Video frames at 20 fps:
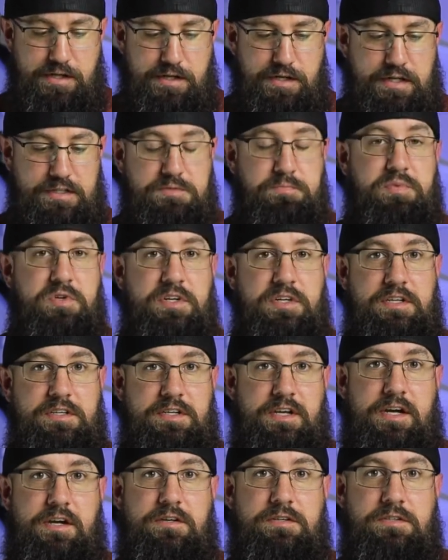It's pretty
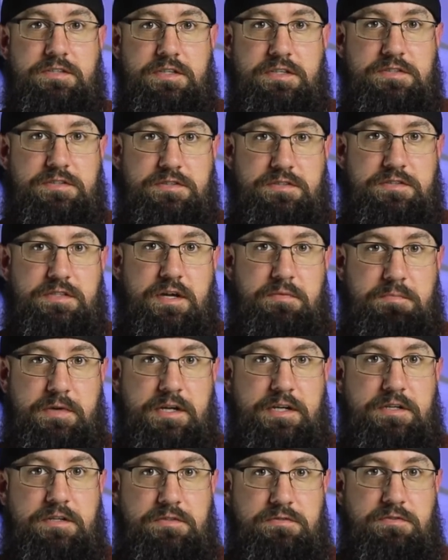now. I
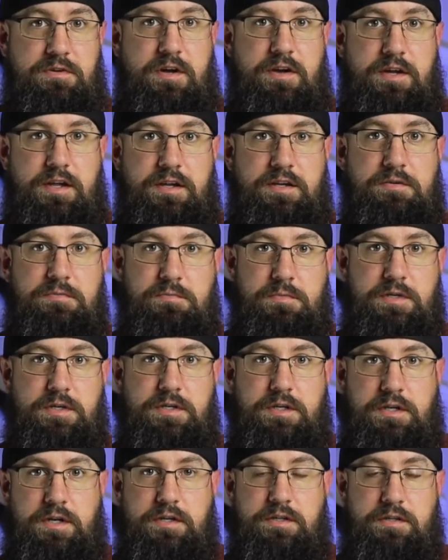made it right,
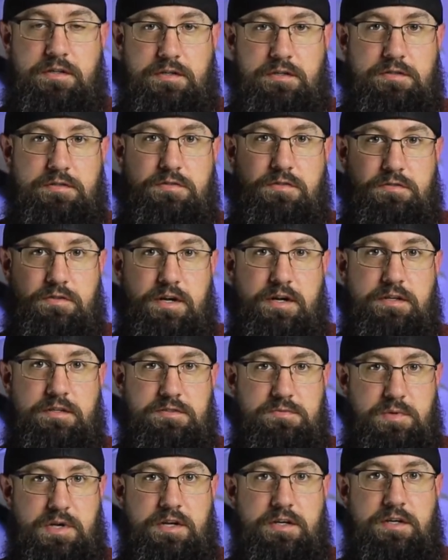but the Tyrannus
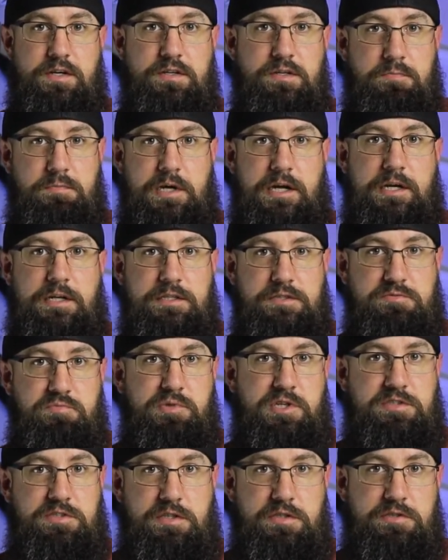back here in the back is
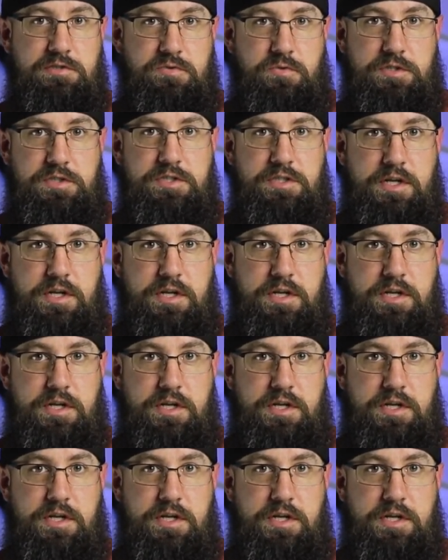missing a switch